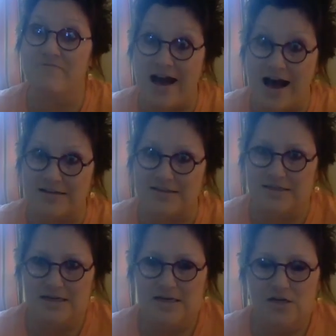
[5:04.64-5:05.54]
fast.
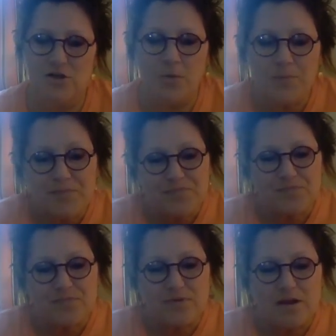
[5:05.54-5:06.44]
So
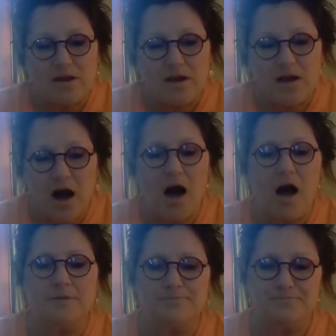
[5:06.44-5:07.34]

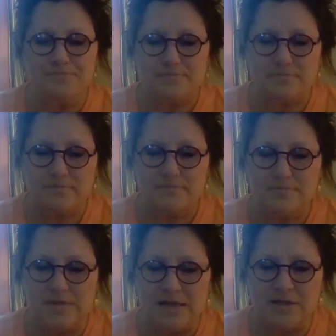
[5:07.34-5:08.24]
God
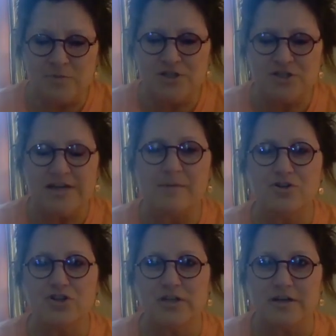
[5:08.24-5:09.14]
has been
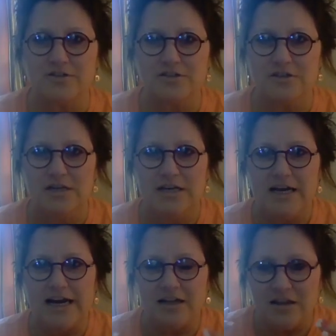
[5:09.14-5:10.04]
establishing us.
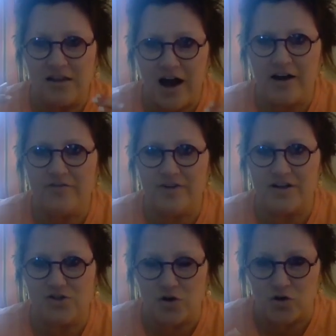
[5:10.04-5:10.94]
And a lot of
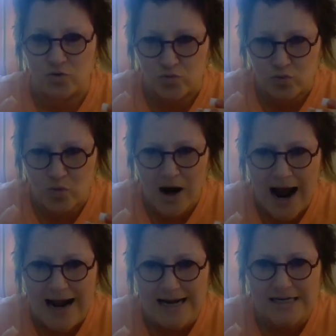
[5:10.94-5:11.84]
us are
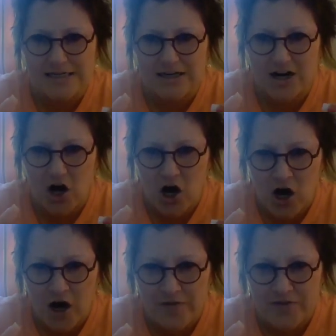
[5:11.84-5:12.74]
right
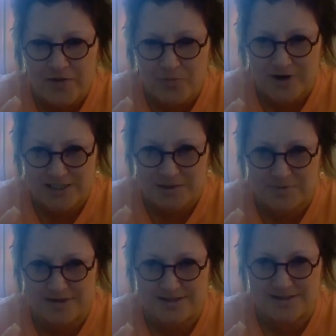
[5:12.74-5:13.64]
on the
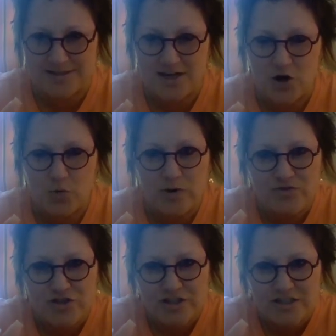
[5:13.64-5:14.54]
precipice. We've
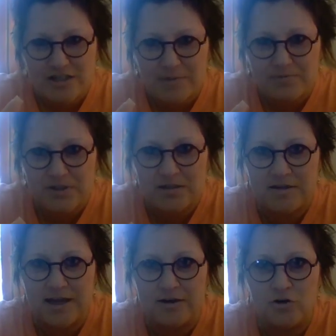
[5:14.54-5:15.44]
just stepped into
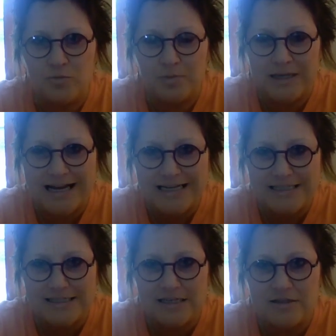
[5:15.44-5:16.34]
that new
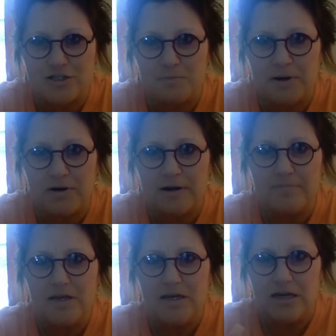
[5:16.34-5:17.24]
place in the Spirit
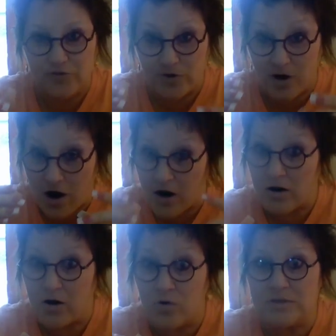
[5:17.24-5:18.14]
for
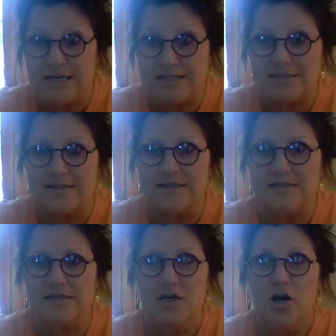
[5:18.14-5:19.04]
our own
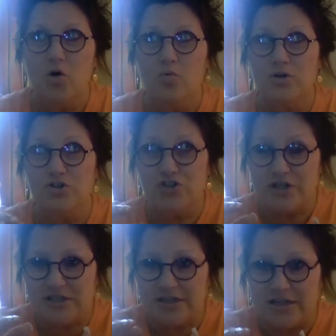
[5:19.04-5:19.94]
destinies. We're
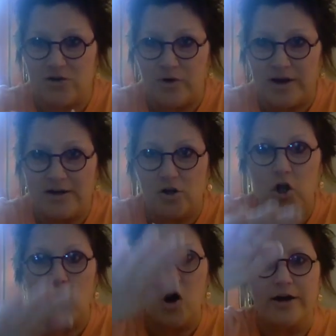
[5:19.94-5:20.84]
just getting ready to
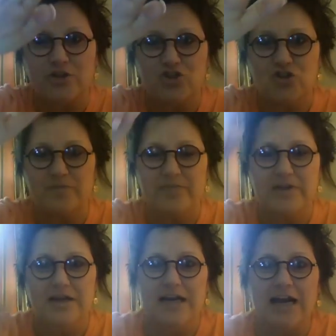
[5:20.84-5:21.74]
launch.
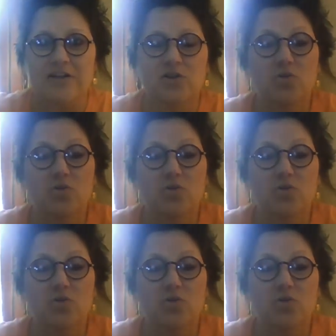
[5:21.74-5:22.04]
And the